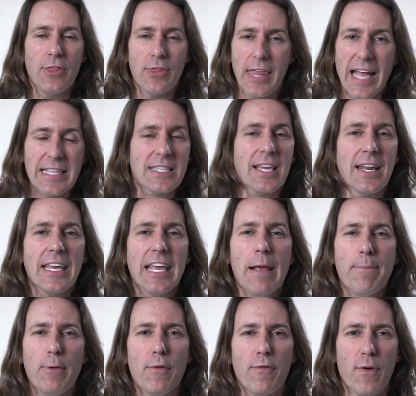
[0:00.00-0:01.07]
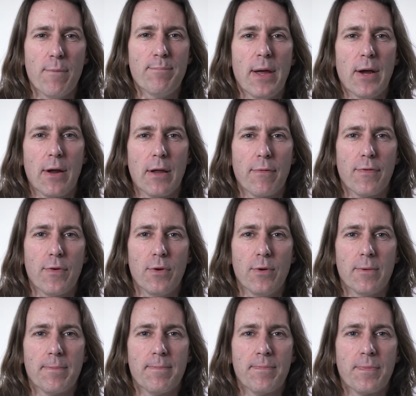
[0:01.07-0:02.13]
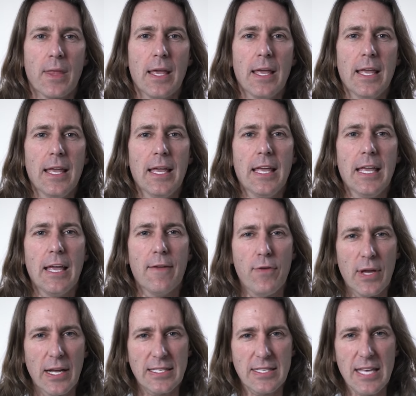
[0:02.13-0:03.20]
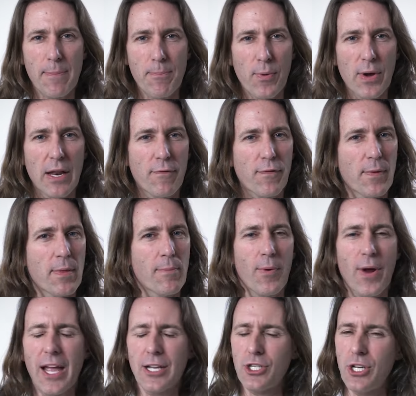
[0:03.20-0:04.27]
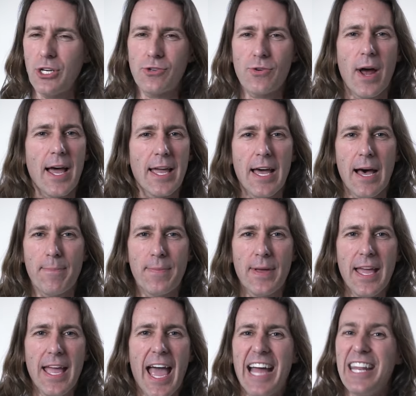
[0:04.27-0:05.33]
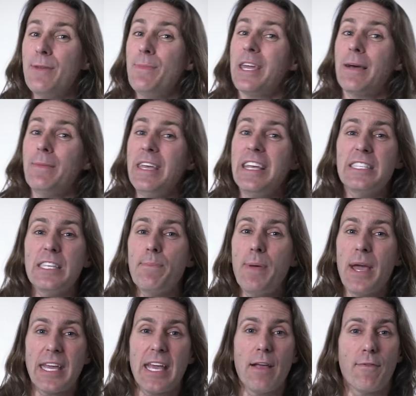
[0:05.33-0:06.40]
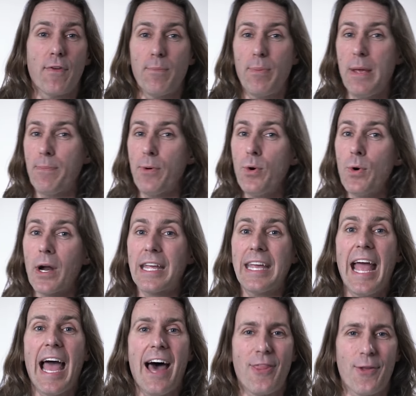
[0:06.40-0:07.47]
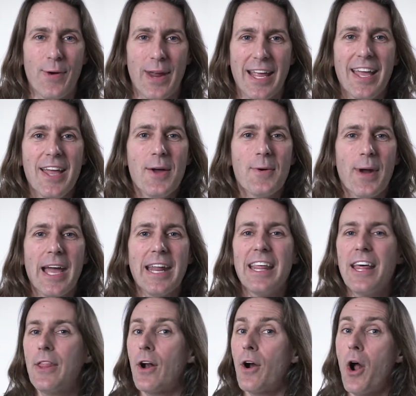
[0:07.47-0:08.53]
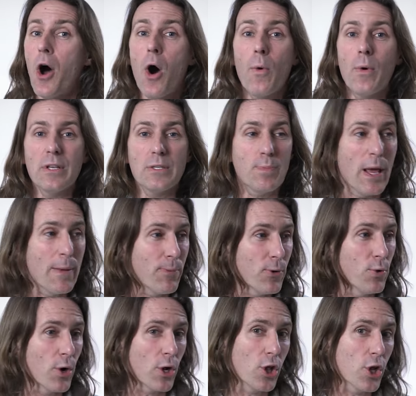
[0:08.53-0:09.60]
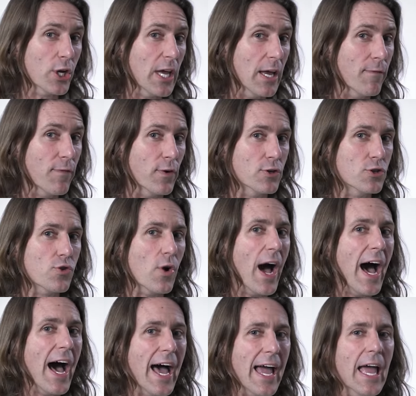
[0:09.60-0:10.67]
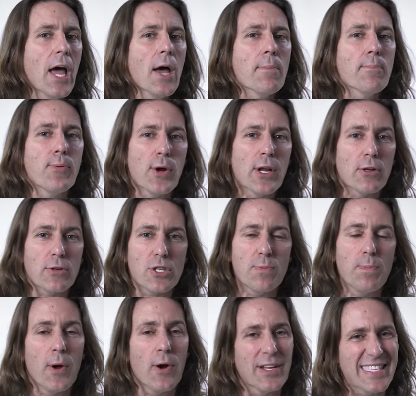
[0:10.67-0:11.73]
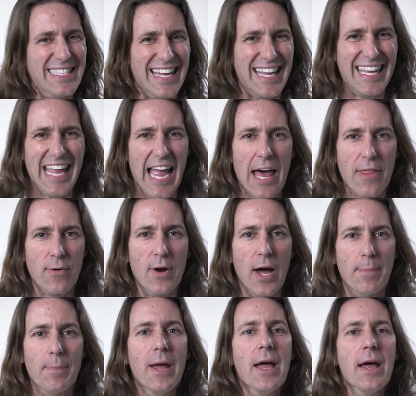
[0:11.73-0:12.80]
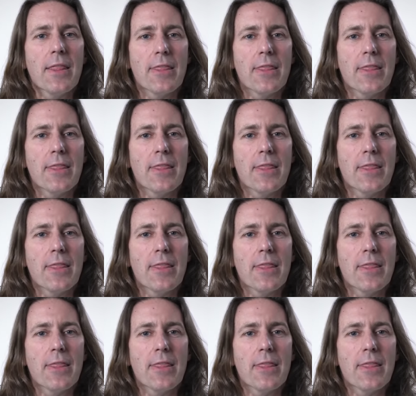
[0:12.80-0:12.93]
That's going to keep you from bearing fruit. If you get separated from the branch, you dry up. And you become easy picking for people who are gathering, right? There are always people who are looking for dry, brittle spirits to gather up.